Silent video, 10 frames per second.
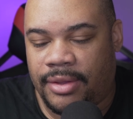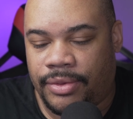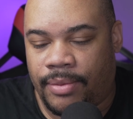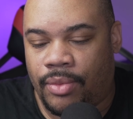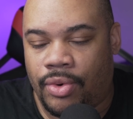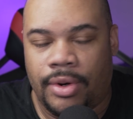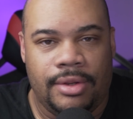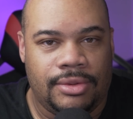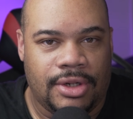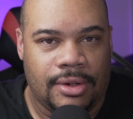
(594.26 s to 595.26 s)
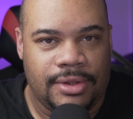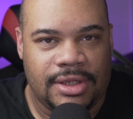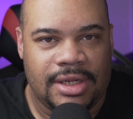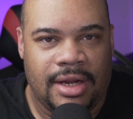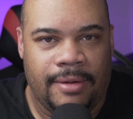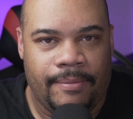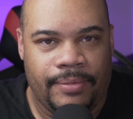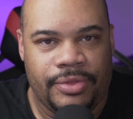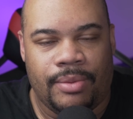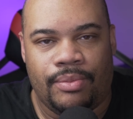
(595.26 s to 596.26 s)
The more you turn this up,
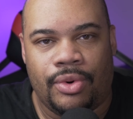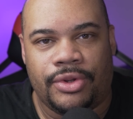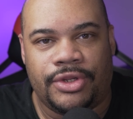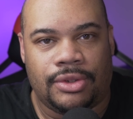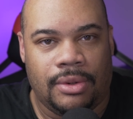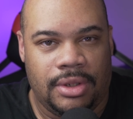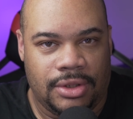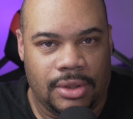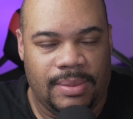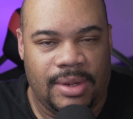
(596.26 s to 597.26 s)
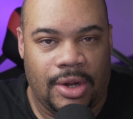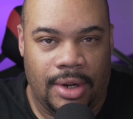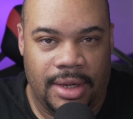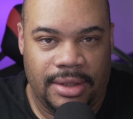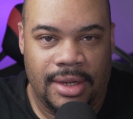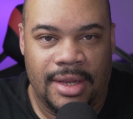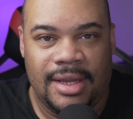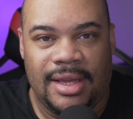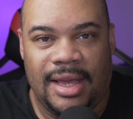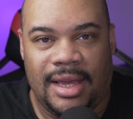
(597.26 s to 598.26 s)
the more the screen is going to be on.
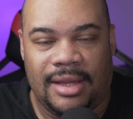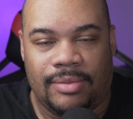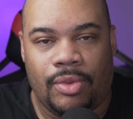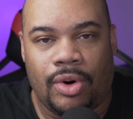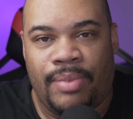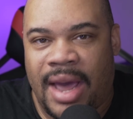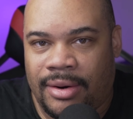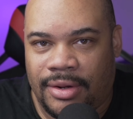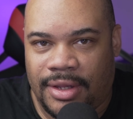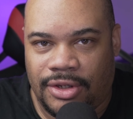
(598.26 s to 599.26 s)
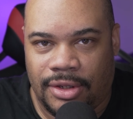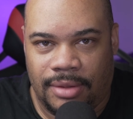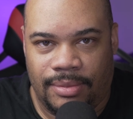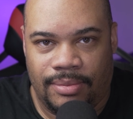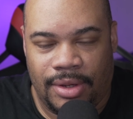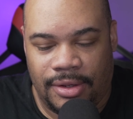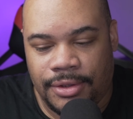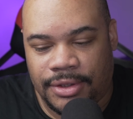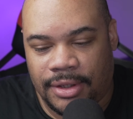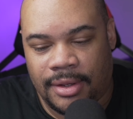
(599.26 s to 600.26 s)
and the more battery that you're going to be
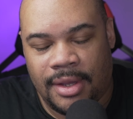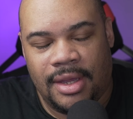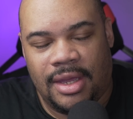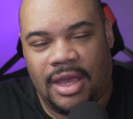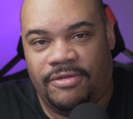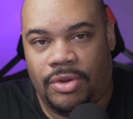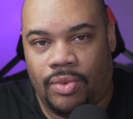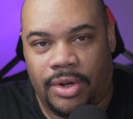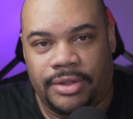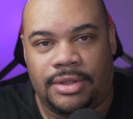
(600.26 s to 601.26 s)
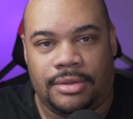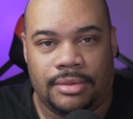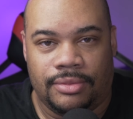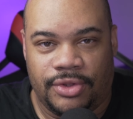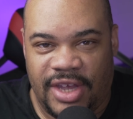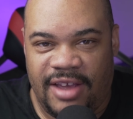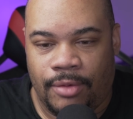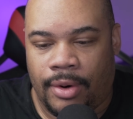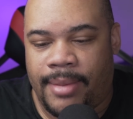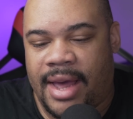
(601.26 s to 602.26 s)
using. If you want to save
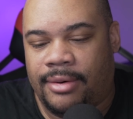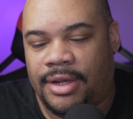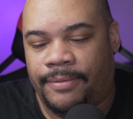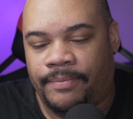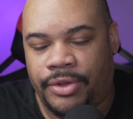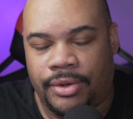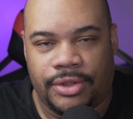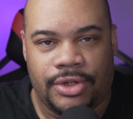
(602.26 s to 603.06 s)
more battery, you could